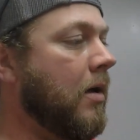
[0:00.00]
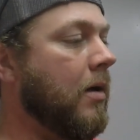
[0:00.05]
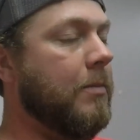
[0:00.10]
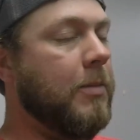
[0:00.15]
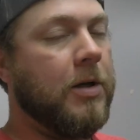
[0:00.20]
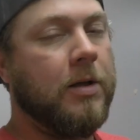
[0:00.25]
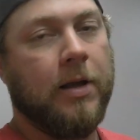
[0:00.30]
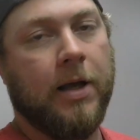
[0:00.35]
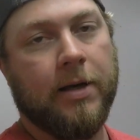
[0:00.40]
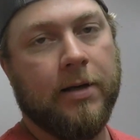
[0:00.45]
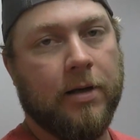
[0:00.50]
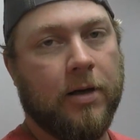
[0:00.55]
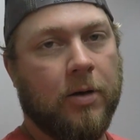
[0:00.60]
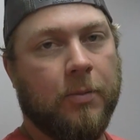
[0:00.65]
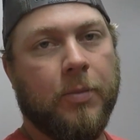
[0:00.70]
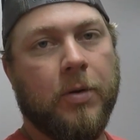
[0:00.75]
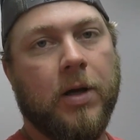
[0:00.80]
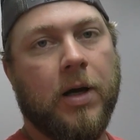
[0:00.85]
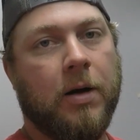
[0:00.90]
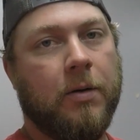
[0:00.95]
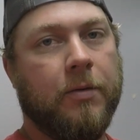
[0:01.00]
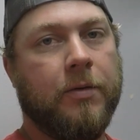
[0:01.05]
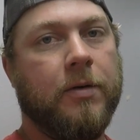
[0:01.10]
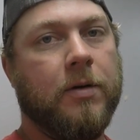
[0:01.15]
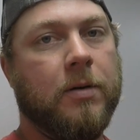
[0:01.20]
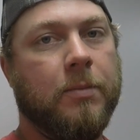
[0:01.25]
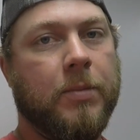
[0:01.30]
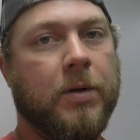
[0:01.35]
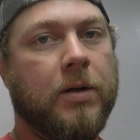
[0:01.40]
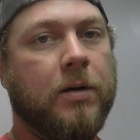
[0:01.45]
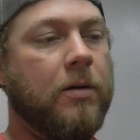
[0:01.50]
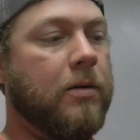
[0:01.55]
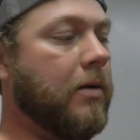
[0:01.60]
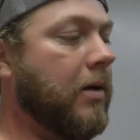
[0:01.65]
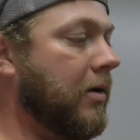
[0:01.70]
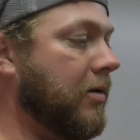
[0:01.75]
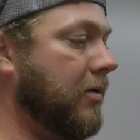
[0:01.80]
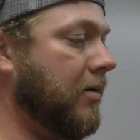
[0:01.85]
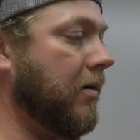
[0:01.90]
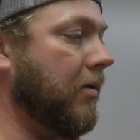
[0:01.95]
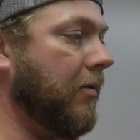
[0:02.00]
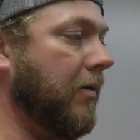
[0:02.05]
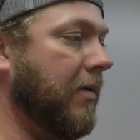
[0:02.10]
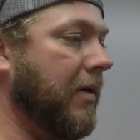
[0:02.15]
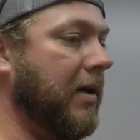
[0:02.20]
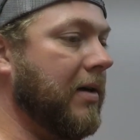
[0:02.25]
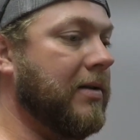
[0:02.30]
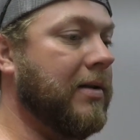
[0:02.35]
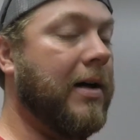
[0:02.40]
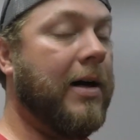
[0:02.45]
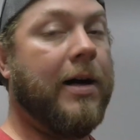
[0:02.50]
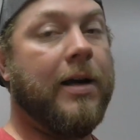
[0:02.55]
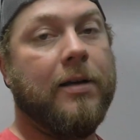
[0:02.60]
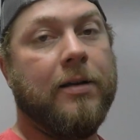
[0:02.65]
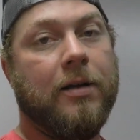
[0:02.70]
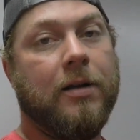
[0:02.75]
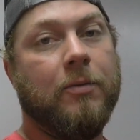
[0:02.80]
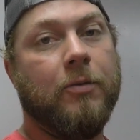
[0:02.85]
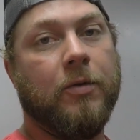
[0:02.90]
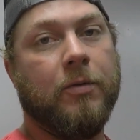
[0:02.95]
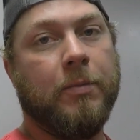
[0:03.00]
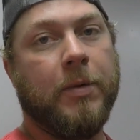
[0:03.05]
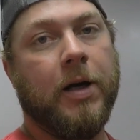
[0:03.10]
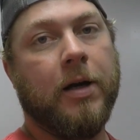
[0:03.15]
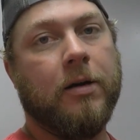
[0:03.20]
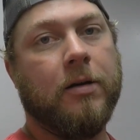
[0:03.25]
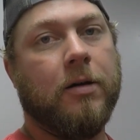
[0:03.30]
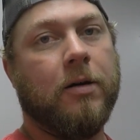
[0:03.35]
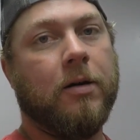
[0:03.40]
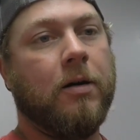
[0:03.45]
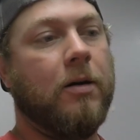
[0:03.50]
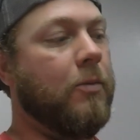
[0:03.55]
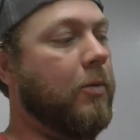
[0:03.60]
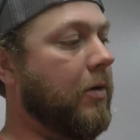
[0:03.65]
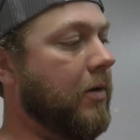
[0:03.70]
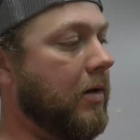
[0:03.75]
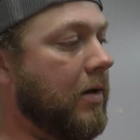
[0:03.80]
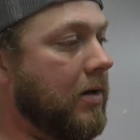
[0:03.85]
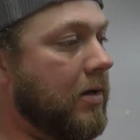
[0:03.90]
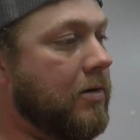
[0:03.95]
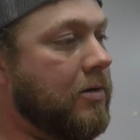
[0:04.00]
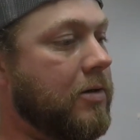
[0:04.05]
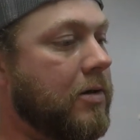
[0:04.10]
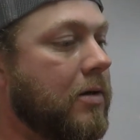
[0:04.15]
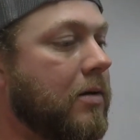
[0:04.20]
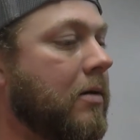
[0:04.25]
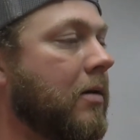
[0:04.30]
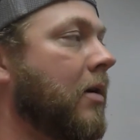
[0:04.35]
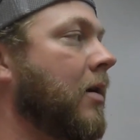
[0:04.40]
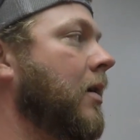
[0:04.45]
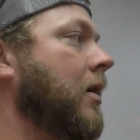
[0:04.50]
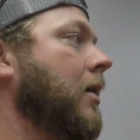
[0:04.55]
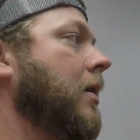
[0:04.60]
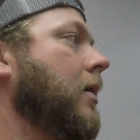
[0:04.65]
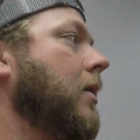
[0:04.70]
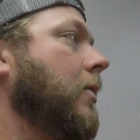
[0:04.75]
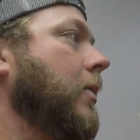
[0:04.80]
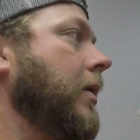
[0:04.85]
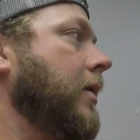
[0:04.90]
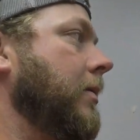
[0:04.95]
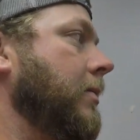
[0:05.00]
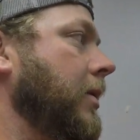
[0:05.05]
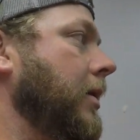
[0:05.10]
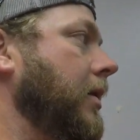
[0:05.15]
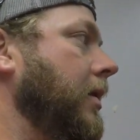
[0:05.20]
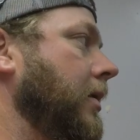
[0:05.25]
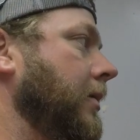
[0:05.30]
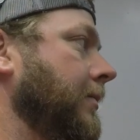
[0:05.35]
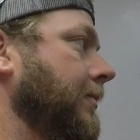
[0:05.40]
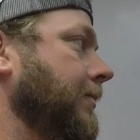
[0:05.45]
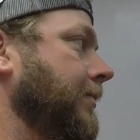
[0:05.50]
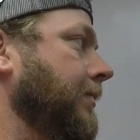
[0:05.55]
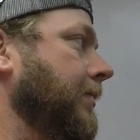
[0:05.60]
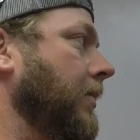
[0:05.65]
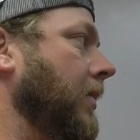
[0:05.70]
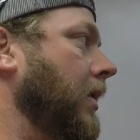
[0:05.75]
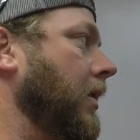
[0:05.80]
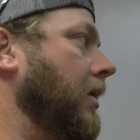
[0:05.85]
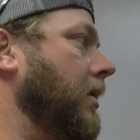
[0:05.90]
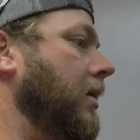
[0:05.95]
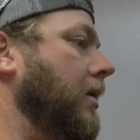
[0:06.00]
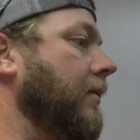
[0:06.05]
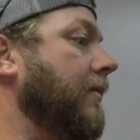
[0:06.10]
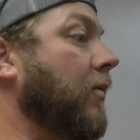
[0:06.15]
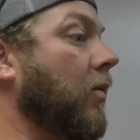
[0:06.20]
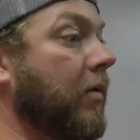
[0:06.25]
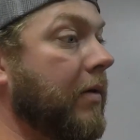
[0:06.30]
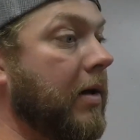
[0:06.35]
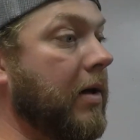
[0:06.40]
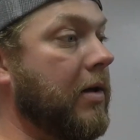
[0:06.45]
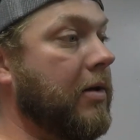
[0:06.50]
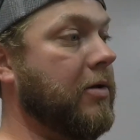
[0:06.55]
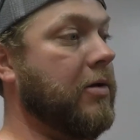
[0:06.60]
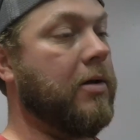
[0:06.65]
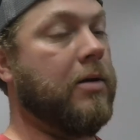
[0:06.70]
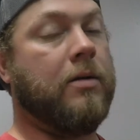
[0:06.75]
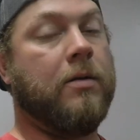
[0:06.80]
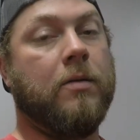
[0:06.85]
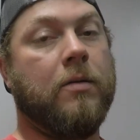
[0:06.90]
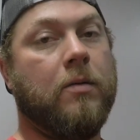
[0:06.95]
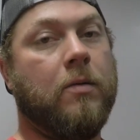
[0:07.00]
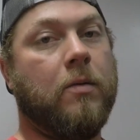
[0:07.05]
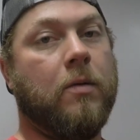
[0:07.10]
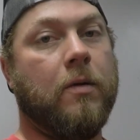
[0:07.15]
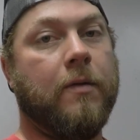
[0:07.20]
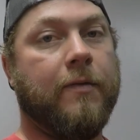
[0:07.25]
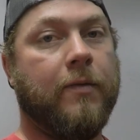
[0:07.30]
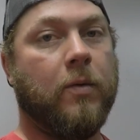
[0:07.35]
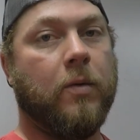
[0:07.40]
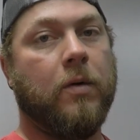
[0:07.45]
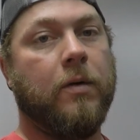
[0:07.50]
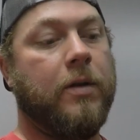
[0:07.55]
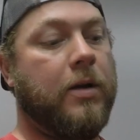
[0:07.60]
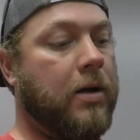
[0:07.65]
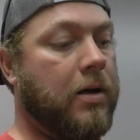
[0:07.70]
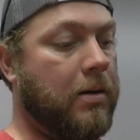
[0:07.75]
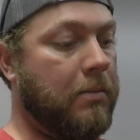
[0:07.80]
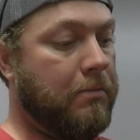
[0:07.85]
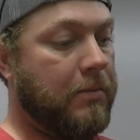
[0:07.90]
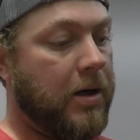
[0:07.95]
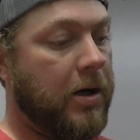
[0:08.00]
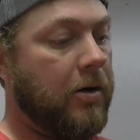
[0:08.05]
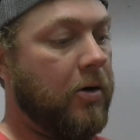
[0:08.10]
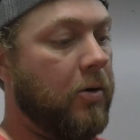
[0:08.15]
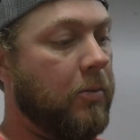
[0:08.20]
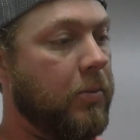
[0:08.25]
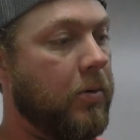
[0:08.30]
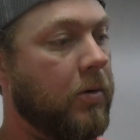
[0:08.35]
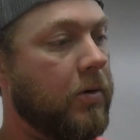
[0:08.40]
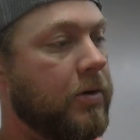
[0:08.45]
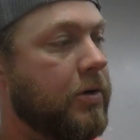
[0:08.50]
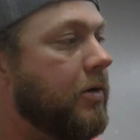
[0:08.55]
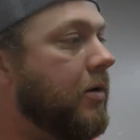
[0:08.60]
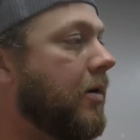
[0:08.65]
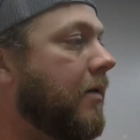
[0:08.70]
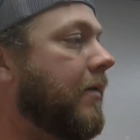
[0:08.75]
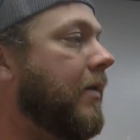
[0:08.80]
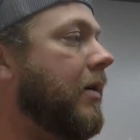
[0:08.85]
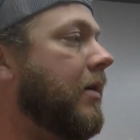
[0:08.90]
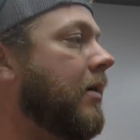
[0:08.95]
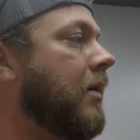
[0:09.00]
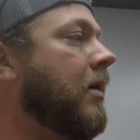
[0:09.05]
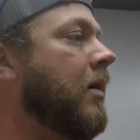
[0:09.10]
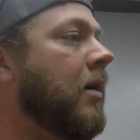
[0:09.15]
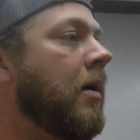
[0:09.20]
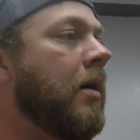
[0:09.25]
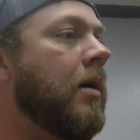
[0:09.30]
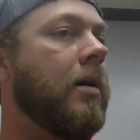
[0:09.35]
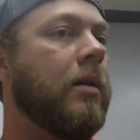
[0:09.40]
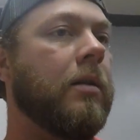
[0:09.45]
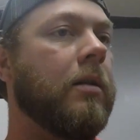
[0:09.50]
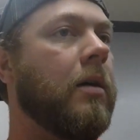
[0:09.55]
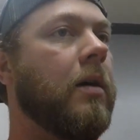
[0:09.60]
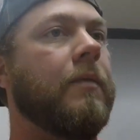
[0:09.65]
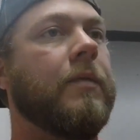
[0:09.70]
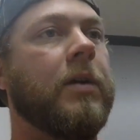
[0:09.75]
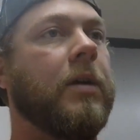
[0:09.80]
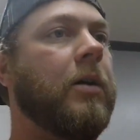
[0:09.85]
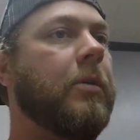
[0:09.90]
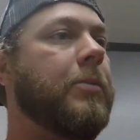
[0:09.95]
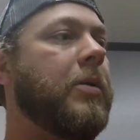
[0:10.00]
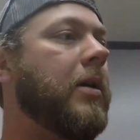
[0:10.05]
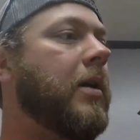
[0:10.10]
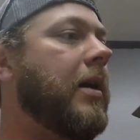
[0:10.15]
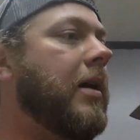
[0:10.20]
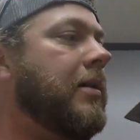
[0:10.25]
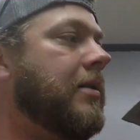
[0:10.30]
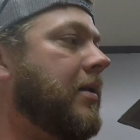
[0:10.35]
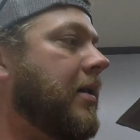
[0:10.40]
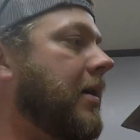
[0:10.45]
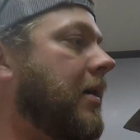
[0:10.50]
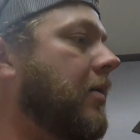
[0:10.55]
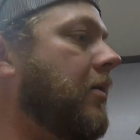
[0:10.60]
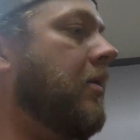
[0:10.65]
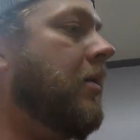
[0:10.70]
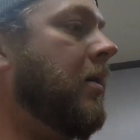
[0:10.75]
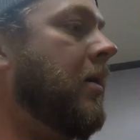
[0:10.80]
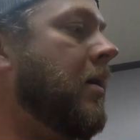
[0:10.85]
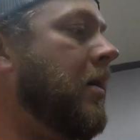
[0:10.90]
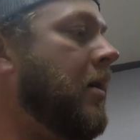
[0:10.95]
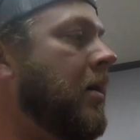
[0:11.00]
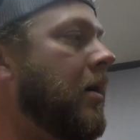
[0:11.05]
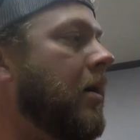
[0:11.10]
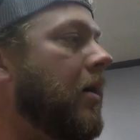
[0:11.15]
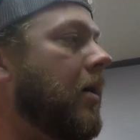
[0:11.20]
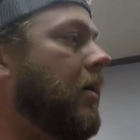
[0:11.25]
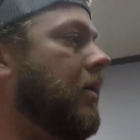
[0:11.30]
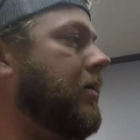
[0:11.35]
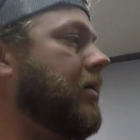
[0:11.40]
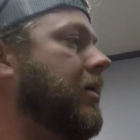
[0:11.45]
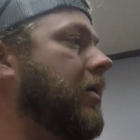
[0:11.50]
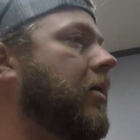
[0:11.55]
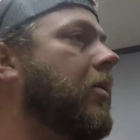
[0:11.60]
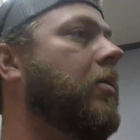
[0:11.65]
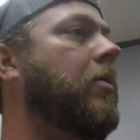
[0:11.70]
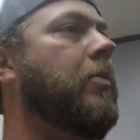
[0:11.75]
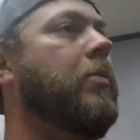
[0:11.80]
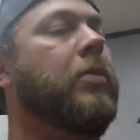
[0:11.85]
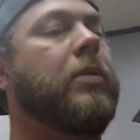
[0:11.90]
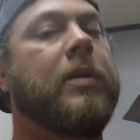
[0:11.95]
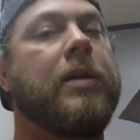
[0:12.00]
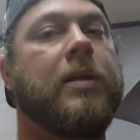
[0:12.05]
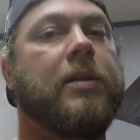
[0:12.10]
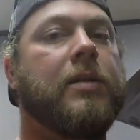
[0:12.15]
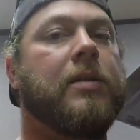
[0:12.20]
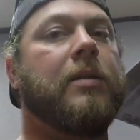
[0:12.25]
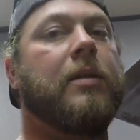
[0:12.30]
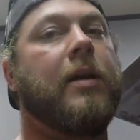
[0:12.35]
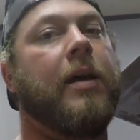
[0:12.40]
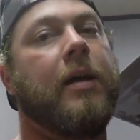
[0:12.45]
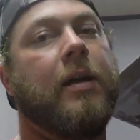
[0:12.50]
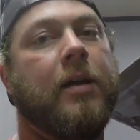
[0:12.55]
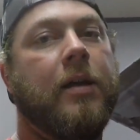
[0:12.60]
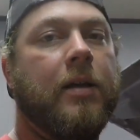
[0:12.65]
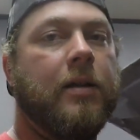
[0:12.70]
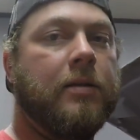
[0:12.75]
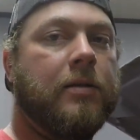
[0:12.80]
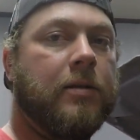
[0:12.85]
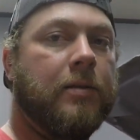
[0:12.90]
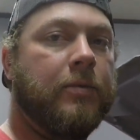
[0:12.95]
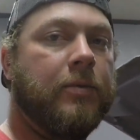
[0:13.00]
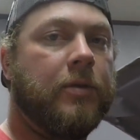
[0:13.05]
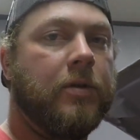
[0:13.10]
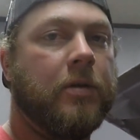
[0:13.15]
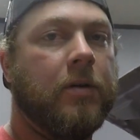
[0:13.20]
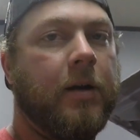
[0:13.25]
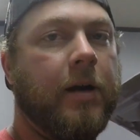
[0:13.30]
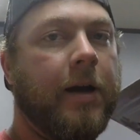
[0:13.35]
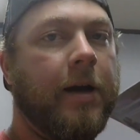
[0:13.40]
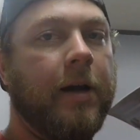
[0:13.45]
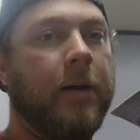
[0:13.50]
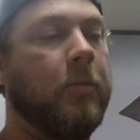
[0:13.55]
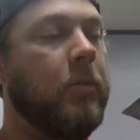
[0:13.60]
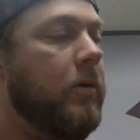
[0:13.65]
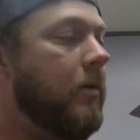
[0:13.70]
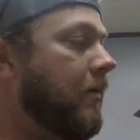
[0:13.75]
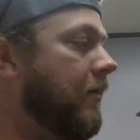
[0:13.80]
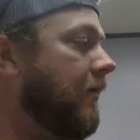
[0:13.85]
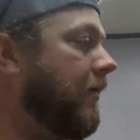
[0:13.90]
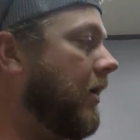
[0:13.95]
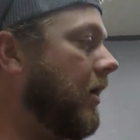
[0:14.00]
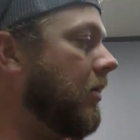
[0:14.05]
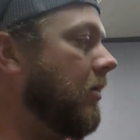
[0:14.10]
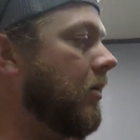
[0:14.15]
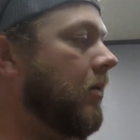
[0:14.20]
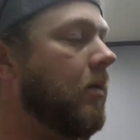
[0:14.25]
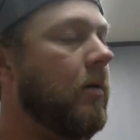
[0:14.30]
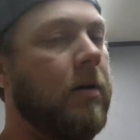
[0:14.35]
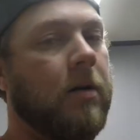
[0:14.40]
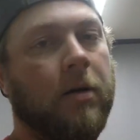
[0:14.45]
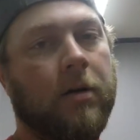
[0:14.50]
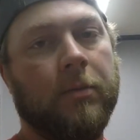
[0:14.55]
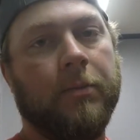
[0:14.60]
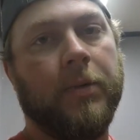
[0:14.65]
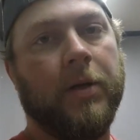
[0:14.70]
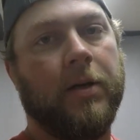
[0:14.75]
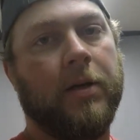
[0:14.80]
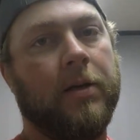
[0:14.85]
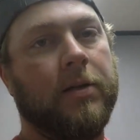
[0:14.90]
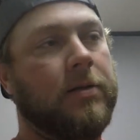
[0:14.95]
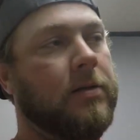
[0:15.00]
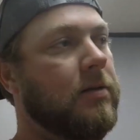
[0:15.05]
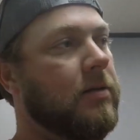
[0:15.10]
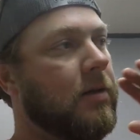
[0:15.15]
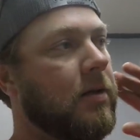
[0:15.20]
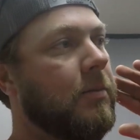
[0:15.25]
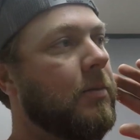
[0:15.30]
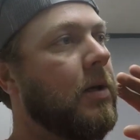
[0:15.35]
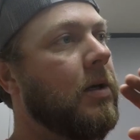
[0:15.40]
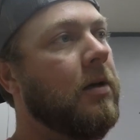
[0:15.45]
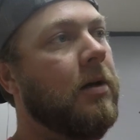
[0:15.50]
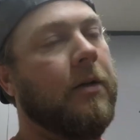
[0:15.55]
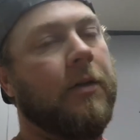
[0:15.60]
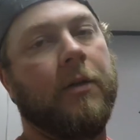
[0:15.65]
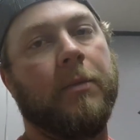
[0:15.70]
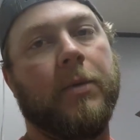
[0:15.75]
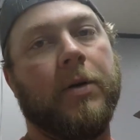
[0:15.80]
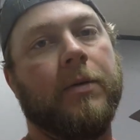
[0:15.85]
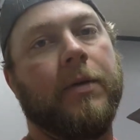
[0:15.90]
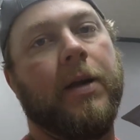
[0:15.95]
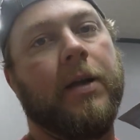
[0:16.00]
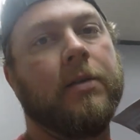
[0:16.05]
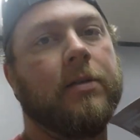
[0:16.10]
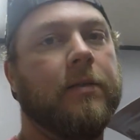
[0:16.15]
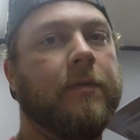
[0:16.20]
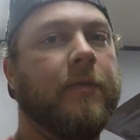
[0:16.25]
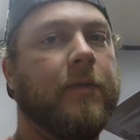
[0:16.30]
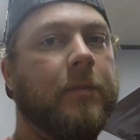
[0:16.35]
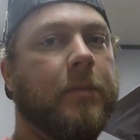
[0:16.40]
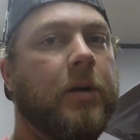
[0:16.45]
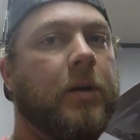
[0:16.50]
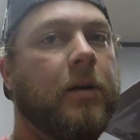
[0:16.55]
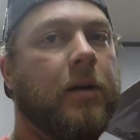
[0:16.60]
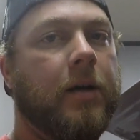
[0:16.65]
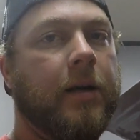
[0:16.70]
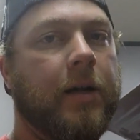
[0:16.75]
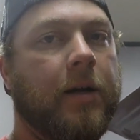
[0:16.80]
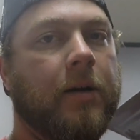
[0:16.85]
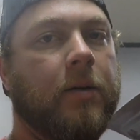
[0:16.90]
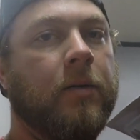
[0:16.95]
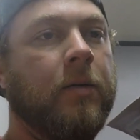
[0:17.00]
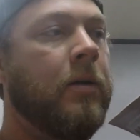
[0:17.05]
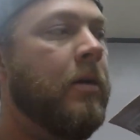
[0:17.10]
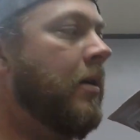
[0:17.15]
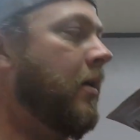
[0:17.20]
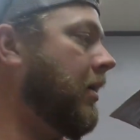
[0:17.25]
Be glad to help you out with your build, let you know the things I did with my car, with the engine, whether it be for the engine or for the Camaro portion of it. Love to help you guys out. Also, please like and subscribe, follow along, because it's going to be nothing but racing from here on out.